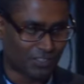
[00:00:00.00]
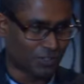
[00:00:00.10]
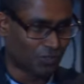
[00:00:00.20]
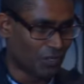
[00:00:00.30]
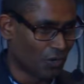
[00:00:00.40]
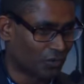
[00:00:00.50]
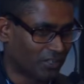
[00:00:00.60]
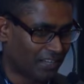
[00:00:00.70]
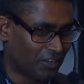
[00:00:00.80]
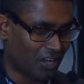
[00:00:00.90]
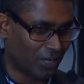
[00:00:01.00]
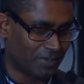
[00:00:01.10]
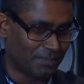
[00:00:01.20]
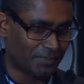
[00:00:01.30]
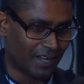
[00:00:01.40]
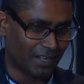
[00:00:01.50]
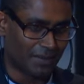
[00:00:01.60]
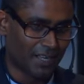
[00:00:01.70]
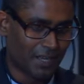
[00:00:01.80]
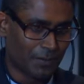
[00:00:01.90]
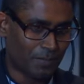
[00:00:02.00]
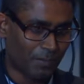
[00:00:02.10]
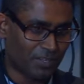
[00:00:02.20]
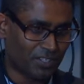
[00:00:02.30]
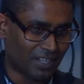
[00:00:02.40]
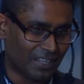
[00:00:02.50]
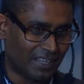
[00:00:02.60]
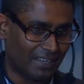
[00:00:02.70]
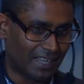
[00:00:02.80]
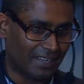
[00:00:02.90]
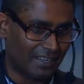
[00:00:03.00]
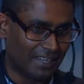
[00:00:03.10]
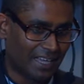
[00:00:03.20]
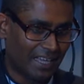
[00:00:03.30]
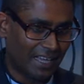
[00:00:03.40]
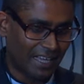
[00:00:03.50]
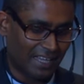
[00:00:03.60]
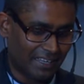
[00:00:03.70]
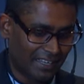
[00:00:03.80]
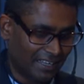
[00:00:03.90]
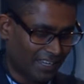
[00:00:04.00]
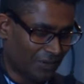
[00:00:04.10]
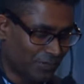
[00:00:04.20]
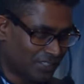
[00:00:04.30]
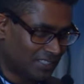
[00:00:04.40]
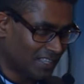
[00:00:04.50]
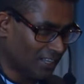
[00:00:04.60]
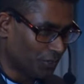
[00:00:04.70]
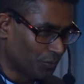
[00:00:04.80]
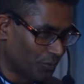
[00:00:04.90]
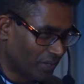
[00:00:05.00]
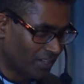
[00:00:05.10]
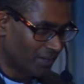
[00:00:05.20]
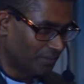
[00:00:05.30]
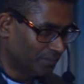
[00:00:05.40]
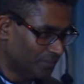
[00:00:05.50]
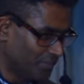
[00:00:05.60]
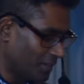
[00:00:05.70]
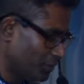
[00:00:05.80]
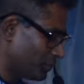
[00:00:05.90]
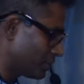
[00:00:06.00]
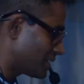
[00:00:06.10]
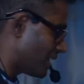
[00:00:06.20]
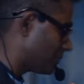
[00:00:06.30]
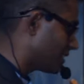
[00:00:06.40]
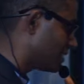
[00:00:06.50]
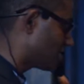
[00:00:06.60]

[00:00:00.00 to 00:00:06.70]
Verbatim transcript: to know the economics behind publishing. And I will tell you over the time that it's